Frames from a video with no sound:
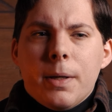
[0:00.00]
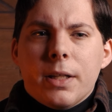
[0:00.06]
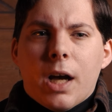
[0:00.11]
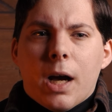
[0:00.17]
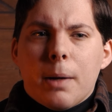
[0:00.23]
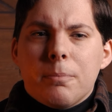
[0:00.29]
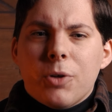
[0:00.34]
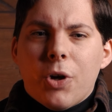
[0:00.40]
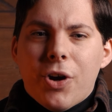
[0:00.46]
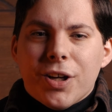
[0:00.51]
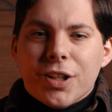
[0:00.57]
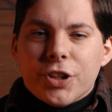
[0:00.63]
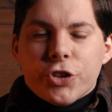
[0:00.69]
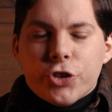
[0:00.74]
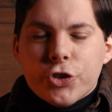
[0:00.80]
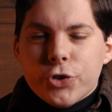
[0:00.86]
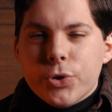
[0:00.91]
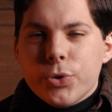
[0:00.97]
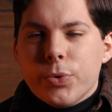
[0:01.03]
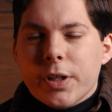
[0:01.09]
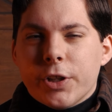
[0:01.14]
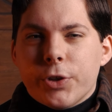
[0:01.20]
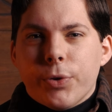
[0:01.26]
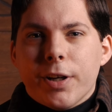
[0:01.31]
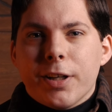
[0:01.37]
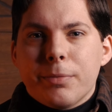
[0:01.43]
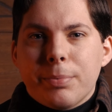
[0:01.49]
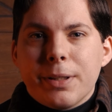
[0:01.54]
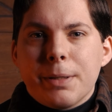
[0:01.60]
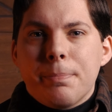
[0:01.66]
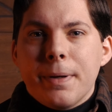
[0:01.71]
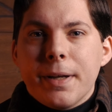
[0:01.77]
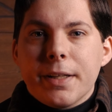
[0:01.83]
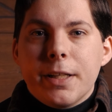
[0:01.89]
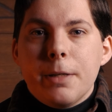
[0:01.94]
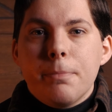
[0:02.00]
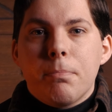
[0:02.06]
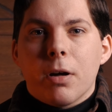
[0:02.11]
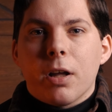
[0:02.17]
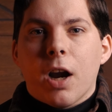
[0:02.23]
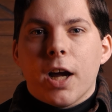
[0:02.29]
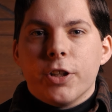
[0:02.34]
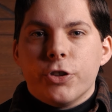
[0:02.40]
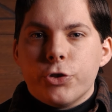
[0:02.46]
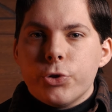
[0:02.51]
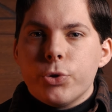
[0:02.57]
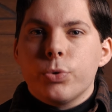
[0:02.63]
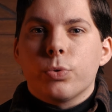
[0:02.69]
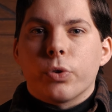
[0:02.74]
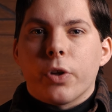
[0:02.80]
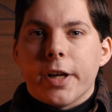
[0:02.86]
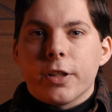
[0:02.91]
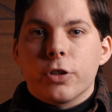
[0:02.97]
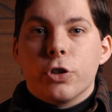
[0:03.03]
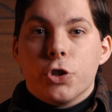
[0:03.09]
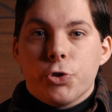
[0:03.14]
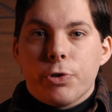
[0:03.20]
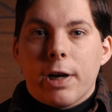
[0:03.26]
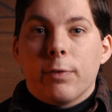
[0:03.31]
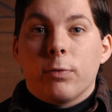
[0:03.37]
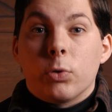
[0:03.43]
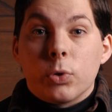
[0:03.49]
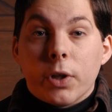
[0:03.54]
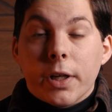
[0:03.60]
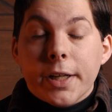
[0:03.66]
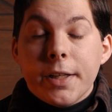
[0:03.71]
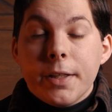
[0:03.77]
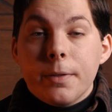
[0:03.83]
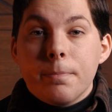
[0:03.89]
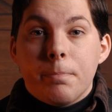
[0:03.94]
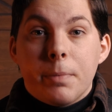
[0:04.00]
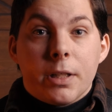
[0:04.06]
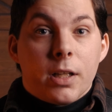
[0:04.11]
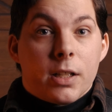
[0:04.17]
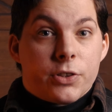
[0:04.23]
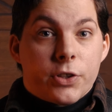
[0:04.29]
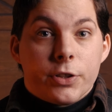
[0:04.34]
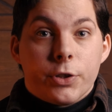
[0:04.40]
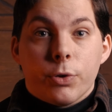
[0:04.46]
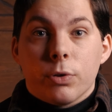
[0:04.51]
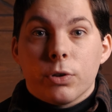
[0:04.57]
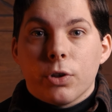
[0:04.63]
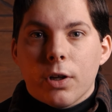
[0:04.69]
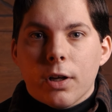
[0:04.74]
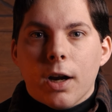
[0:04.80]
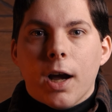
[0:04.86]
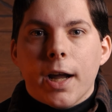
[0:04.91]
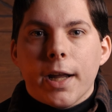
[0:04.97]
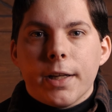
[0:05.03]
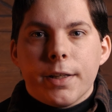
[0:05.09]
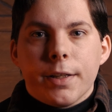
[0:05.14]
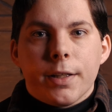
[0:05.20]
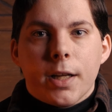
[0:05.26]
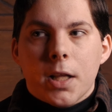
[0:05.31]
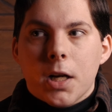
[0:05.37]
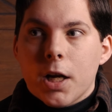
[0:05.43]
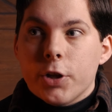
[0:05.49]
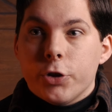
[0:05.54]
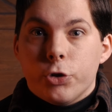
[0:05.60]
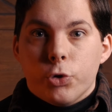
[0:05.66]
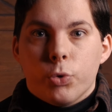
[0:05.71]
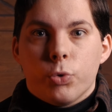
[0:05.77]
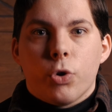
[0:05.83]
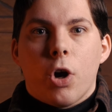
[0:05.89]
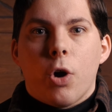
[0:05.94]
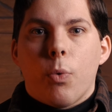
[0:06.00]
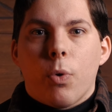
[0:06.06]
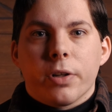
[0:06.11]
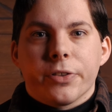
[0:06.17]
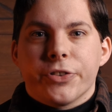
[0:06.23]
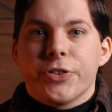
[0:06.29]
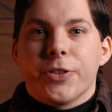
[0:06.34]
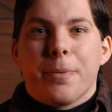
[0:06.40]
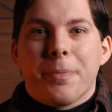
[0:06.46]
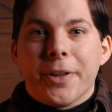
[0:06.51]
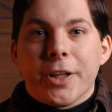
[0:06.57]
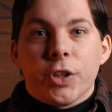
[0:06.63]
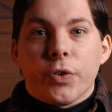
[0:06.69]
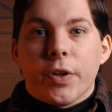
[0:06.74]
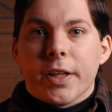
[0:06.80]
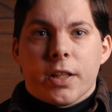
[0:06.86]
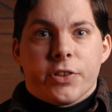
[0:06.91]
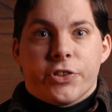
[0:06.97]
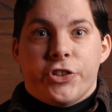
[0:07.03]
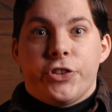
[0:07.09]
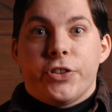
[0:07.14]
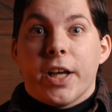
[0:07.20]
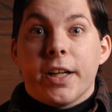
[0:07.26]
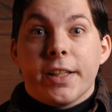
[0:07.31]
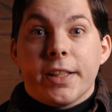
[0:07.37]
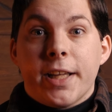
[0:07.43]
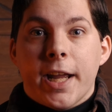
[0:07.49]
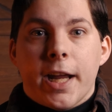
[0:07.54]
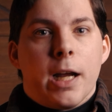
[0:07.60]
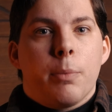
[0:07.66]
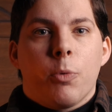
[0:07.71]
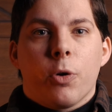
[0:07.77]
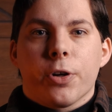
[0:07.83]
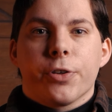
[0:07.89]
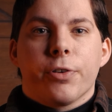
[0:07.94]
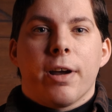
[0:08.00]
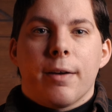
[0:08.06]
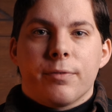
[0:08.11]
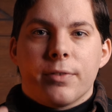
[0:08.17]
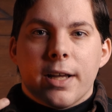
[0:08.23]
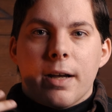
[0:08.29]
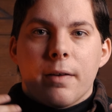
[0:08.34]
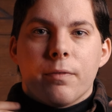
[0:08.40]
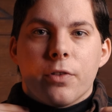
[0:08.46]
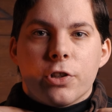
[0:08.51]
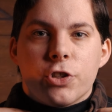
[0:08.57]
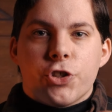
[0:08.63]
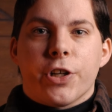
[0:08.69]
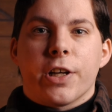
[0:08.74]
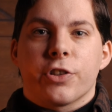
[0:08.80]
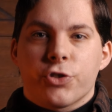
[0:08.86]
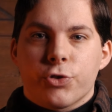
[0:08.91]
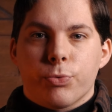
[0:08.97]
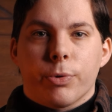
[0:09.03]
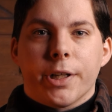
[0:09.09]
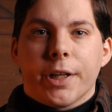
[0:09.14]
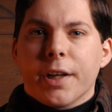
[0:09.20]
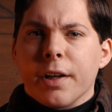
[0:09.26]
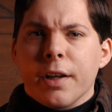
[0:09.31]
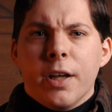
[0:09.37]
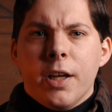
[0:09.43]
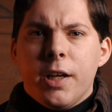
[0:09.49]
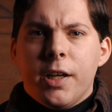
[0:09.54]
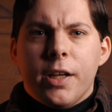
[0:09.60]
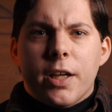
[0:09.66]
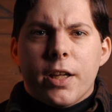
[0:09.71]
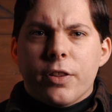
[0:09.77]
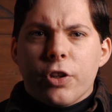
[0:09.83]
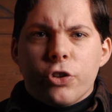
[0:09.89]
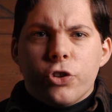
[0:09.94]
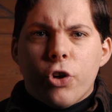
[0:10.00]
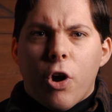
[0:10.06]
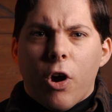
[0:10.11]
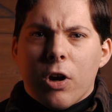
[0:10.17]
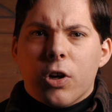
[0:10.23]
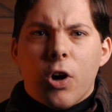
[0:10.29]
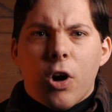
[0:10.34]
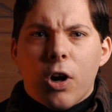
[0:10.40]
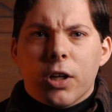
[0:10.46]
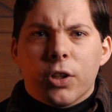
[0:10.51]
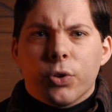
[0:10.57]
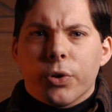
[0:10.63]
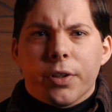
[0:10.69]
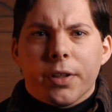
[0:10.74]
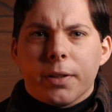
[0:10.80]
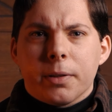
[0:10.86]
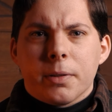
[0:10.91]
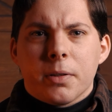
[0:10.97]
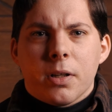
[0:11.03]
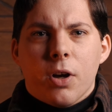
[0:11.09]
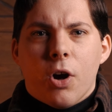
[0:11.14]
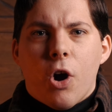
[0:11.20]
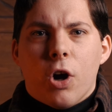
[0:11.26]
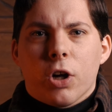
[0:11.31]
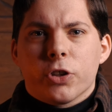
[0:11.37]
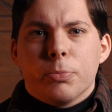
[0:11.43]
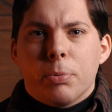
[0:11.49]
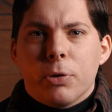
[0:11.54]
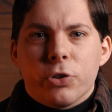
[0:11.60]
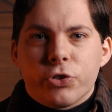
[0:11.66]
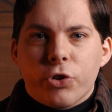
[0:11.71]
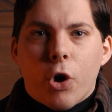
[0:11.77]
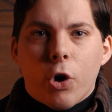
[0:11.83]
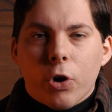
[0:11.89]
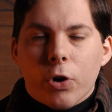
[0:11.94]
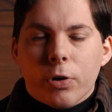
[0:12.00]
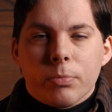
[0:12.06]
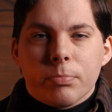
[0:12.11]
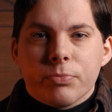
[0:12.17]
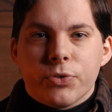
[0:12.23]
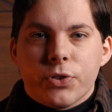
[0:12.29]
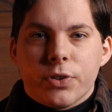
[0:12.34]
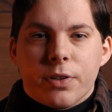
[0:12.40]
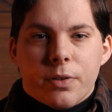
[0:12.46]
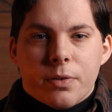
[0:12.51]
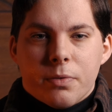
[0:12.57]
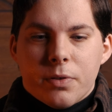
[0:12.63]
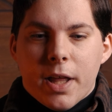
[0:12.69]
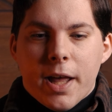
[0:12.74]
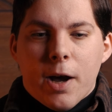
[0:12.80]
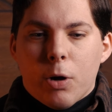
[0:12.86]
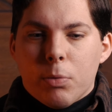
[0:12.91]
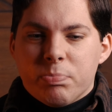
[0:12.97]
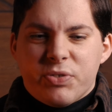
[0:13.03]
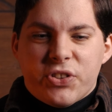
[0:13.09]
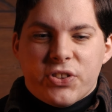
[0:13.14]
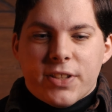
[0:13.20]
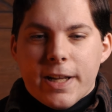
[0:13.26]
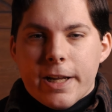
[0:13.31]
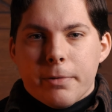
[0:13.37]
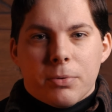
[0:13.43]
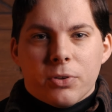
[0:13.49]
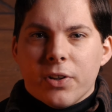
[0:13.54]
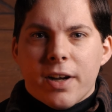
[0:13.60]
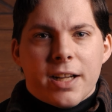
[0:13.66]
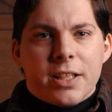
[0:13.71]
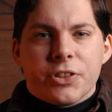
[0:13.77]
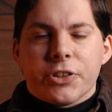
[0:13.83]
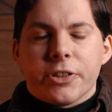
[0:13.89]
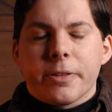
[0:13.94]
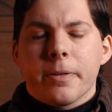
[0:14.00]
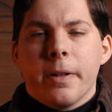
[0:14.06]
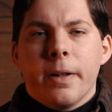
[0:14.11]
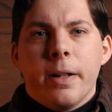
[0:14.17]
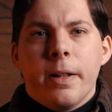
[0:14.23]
I'm not too incredibly picky, but I do like to travel light because I do a lot of hiking, and I do not want something like a steady cam where you have to have the chest rig and the Doc Ock looking octopus arms to help stabilize it.